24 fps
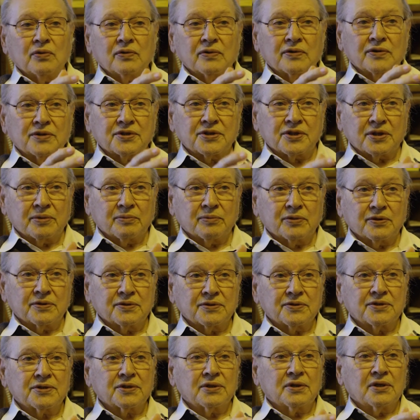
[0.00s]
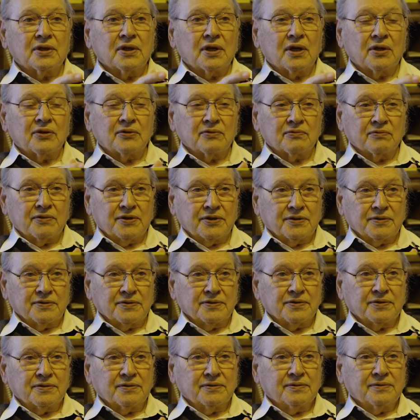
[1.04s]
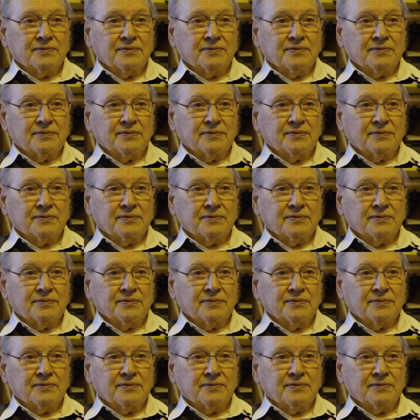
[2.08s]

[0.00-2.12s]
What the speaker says: the symbols on the reels.